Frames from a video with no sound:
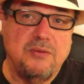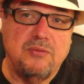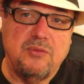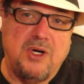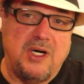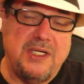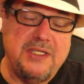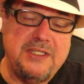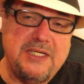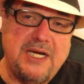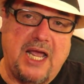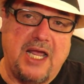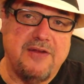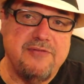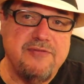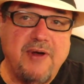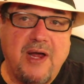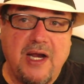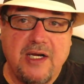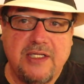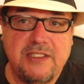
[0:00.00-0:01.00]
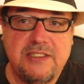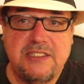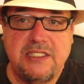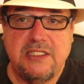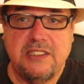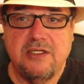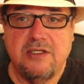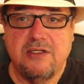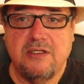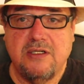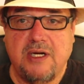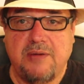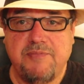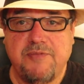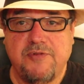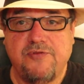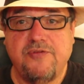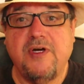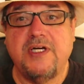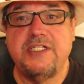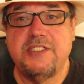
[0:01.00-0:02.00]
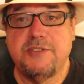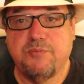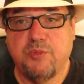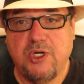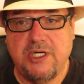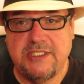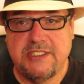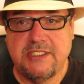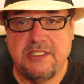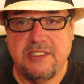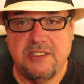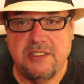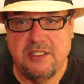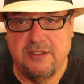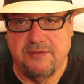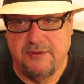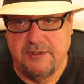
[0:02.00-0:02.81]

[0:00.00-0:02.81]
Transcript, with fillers: one, I volunteer. I'm a vice president